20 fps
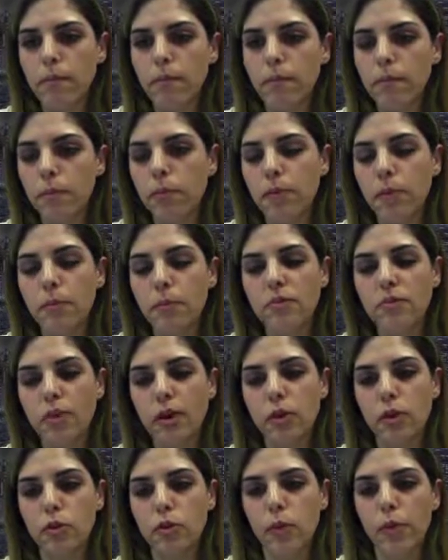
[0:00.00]
moving
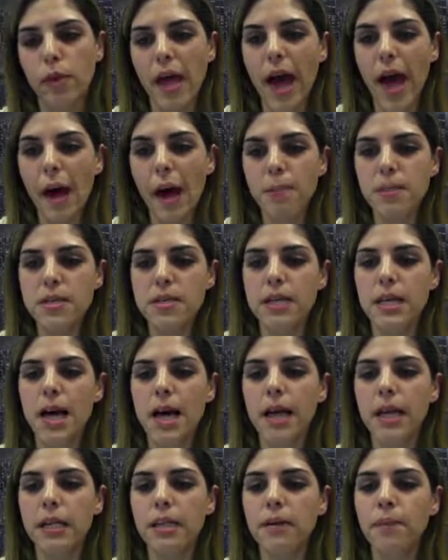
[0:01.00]
further to the
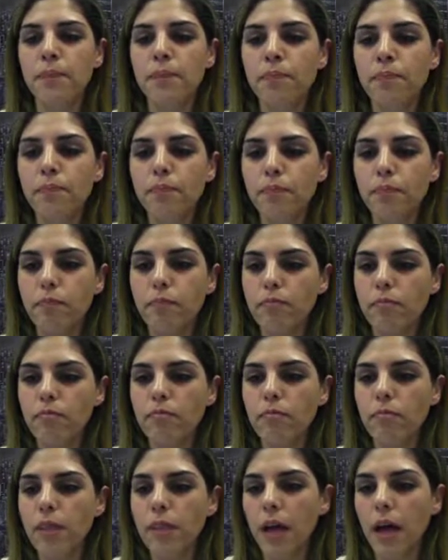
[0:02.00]
upside.
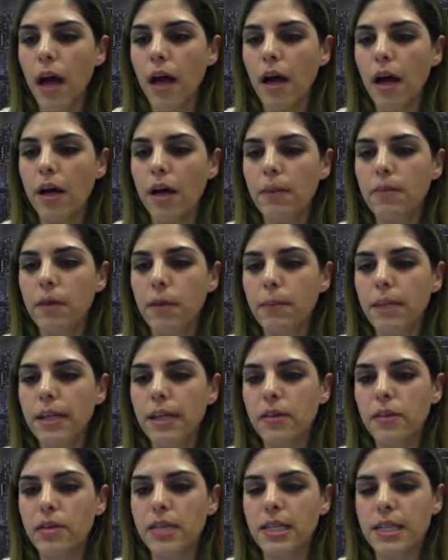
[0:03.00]

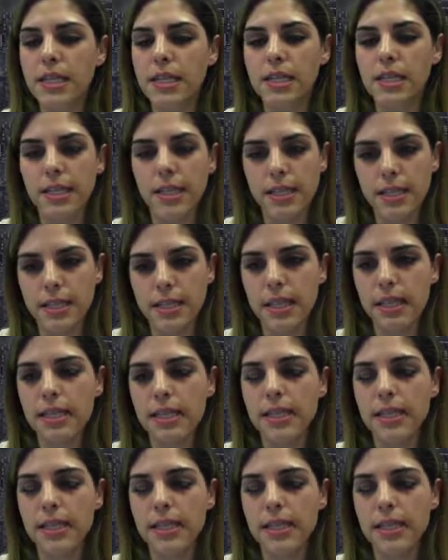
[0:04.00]
Immediate resistance still